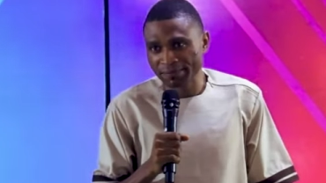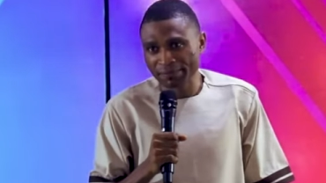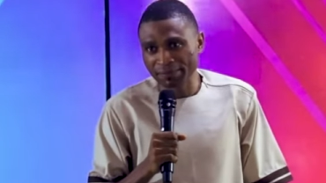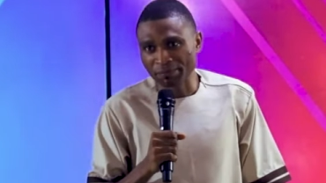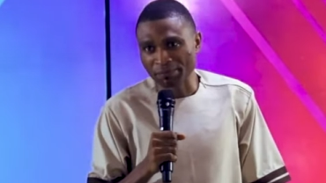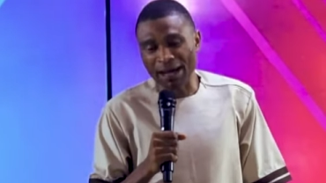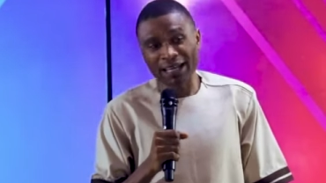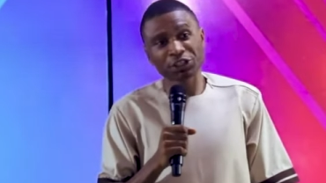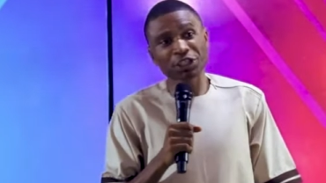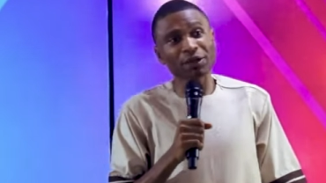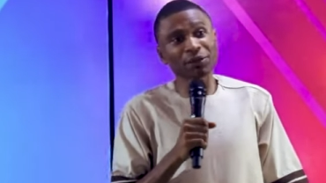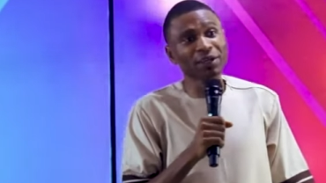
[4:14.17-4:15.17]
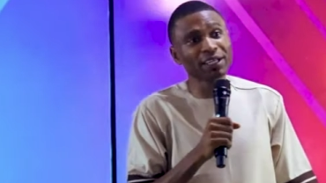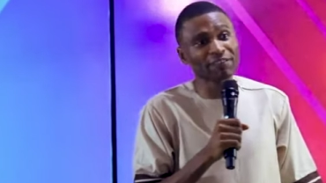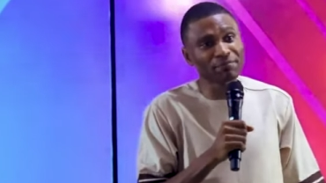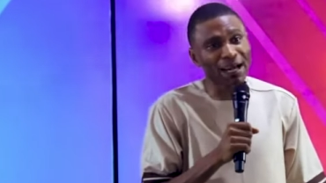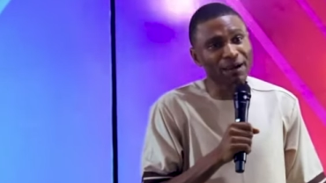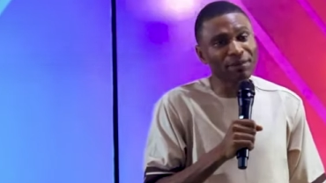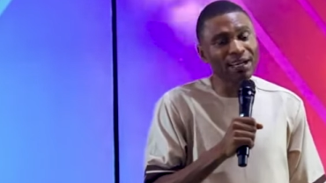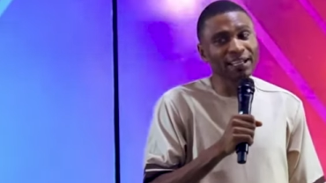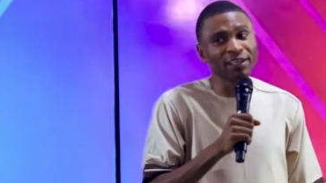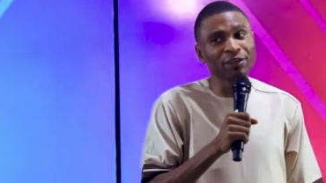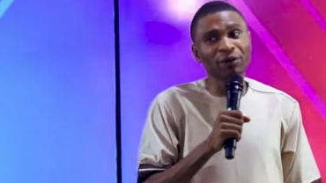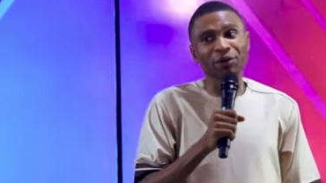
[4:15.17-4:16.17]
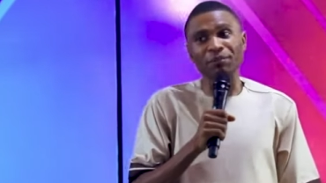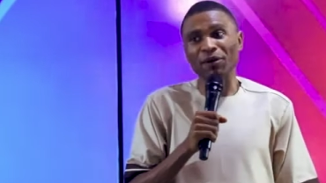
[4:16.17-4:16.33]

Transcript: Man shall not live by bread alone,